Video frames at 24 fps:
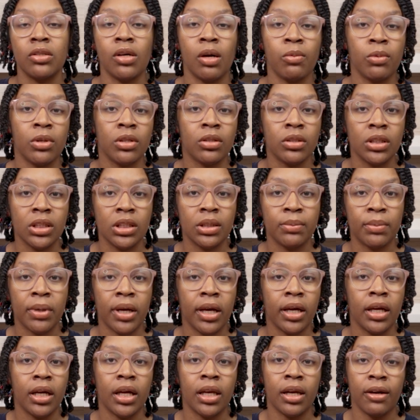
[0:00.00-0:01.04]
I went on
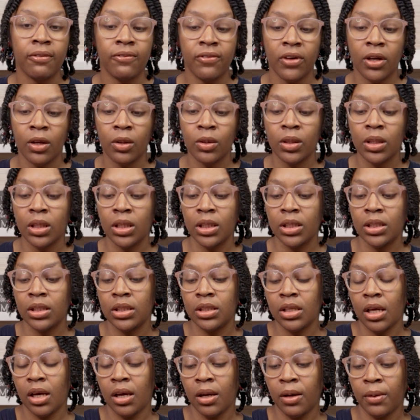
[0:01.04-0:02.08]
eBay and I found
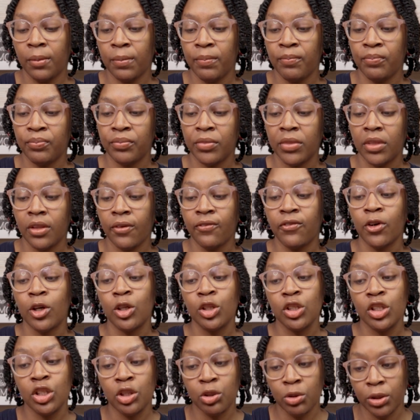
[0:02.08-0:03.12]
these, the
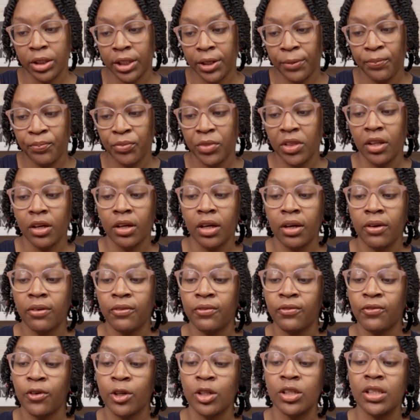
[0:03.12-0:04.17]
first three, the
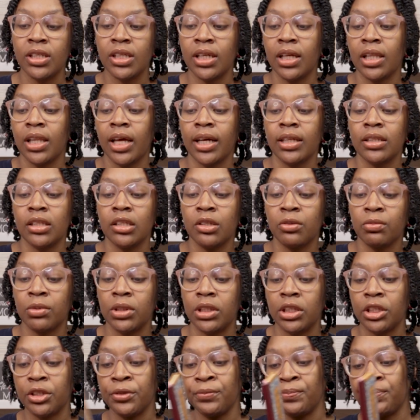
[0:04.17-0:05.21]
first Eclectic
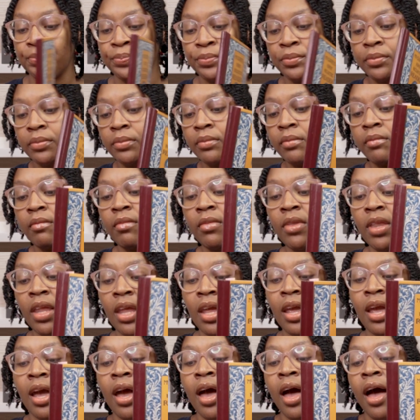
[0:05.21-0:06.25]
Reader.
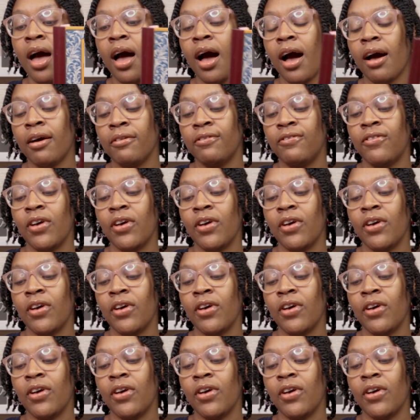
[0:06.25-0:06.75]
I